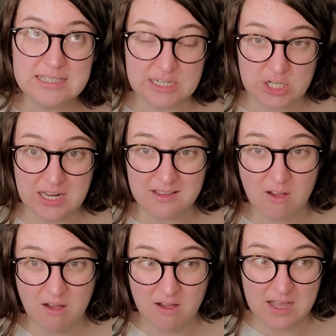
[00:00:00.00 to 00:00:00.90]
stitching
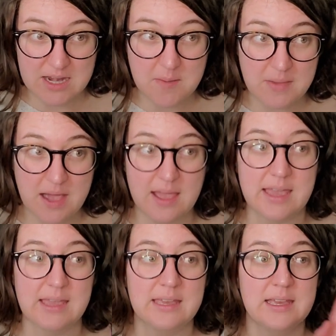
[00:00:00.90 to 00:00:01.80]
on
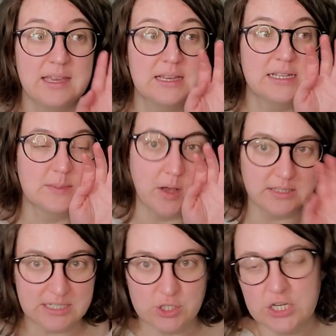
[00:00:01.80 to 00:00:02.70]
my
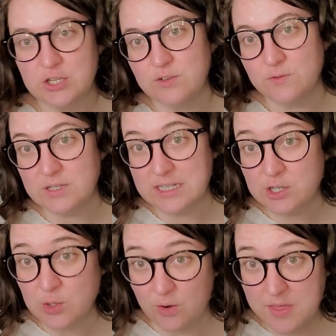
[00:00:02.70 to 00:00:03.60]
Smalls Exchange for
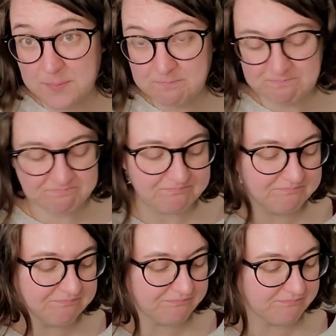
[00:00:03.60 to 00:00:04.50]
Stitch North.
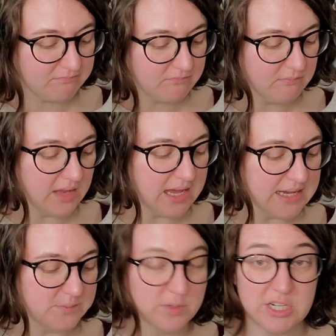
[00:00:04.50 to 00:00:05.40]

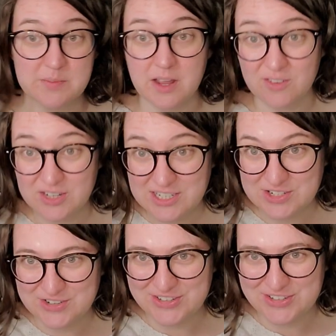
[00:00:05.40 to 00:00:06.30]
Um, which I'm not going to
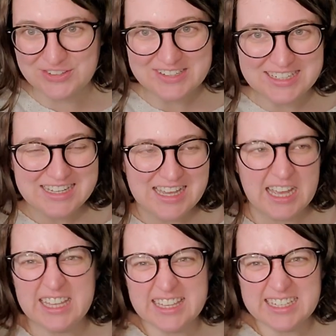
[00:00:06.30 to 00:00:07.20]
show you.
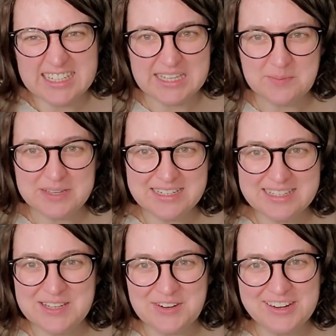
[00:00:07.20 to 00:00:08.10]
I like to keep it a
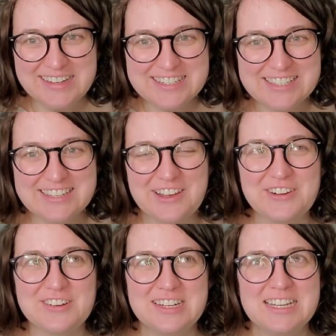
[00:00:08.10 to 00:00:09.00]
secret.
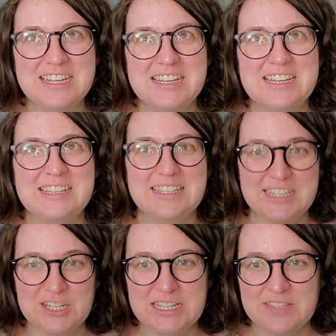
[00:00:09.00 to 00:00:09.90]
So,
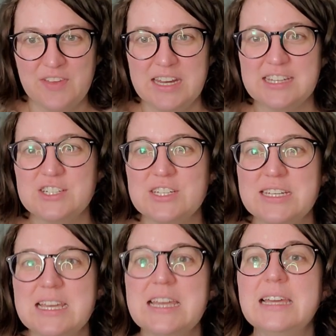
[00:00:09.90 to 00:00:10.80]
stitching is finished.
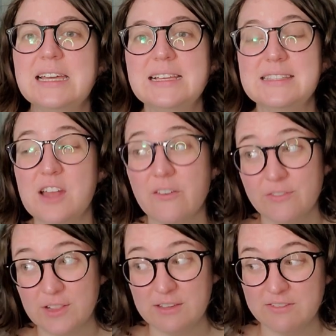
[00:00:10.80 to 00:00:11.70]
It's not
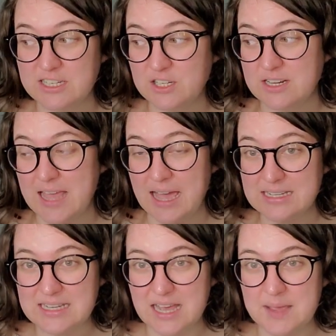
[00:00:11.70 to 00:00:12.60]
fully finished
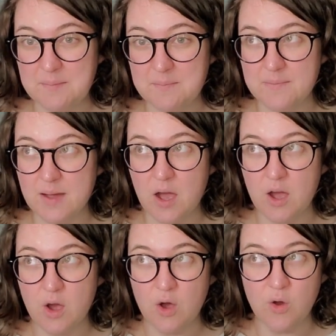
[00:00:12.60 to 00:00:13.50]
yet. I'm
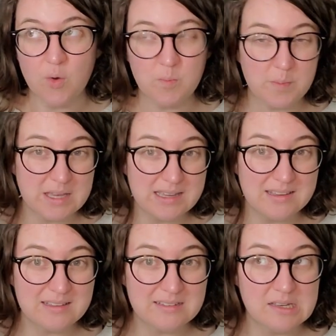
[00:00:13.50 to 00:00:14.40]

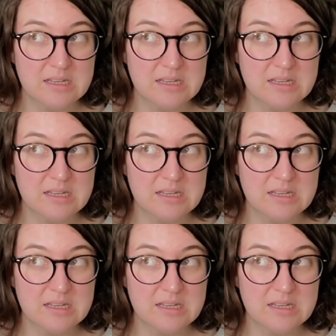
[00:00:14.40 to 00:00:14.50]
hoping